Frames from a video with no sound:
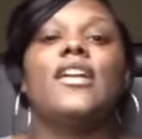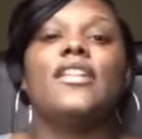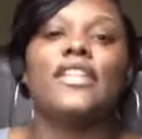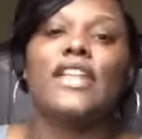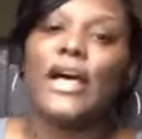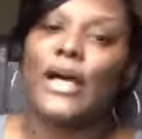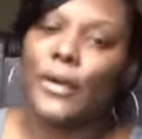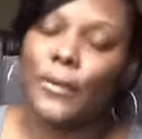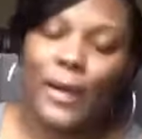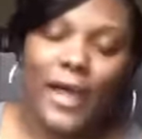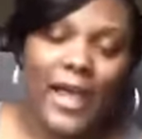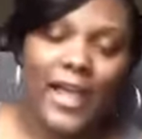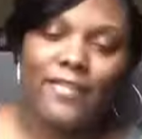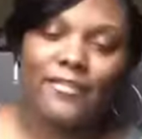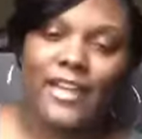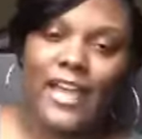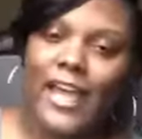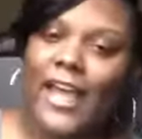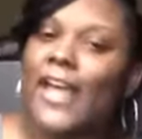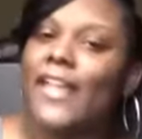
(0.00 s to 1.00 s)
No, I have
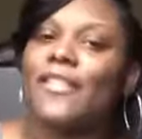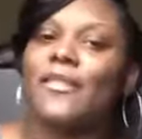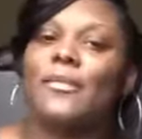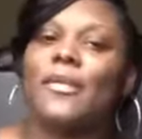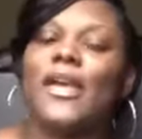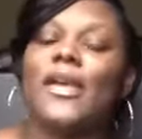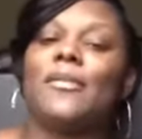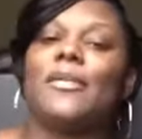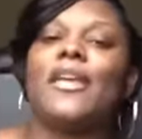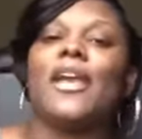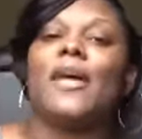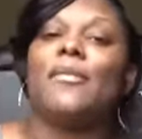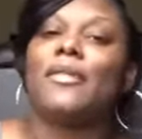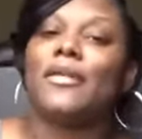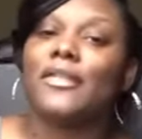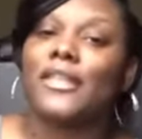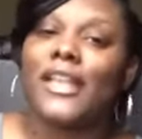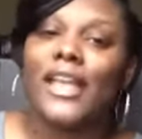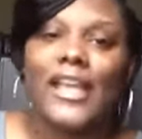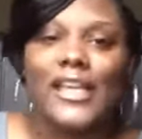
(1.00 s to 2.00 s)
not had the baby. I'm
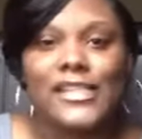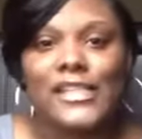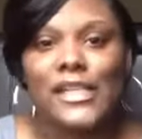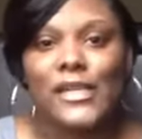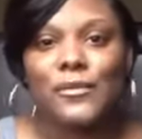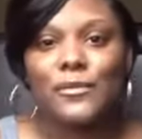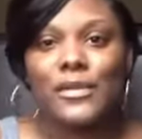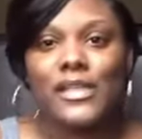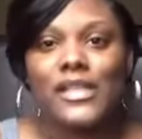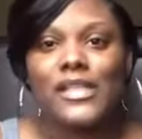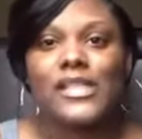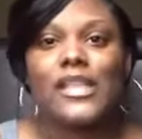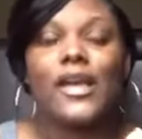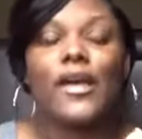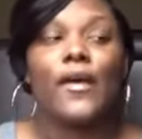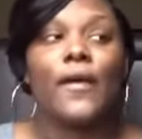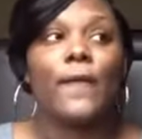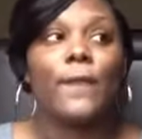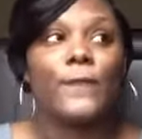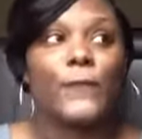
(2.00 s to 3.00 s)
only 18 weeks
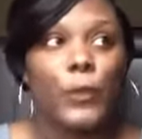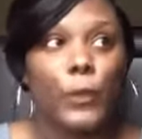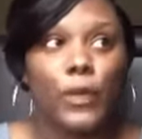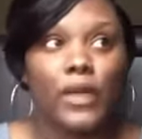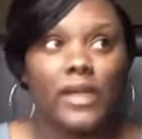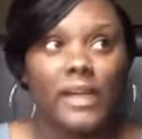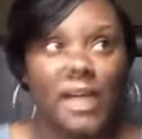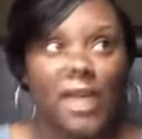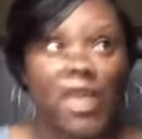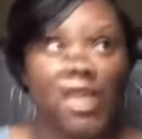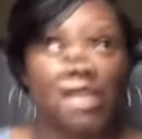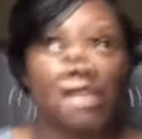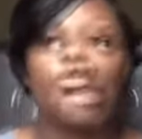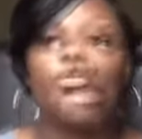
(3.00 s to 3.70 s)
four Not days.